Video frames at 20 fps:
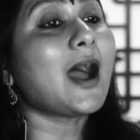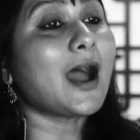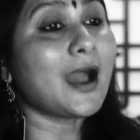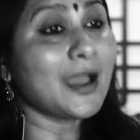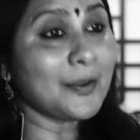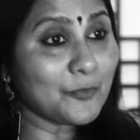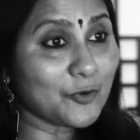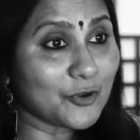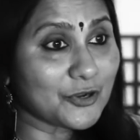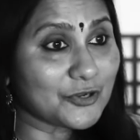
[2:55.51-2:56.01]

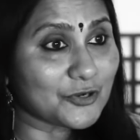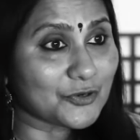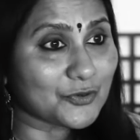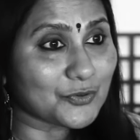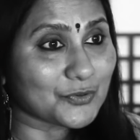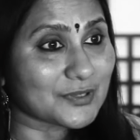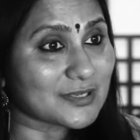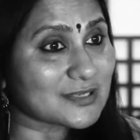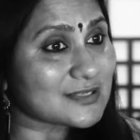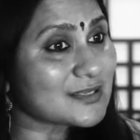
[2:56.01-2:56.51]
I'm going to
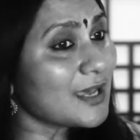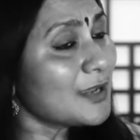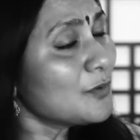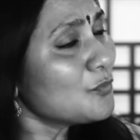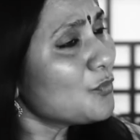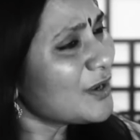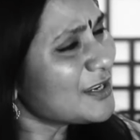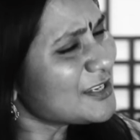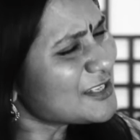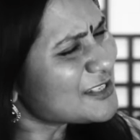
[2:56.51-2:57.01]
do this.
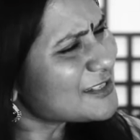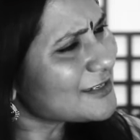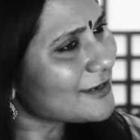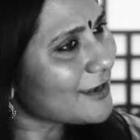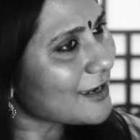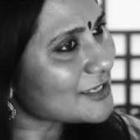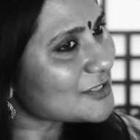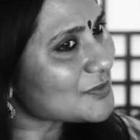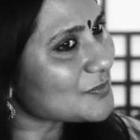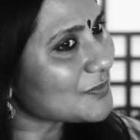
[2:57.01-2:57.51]
And once
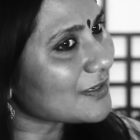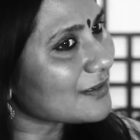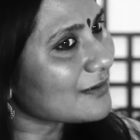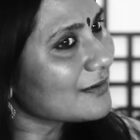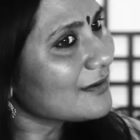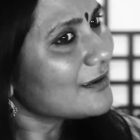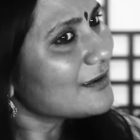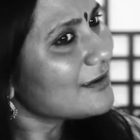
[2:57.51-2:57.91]
she asked me,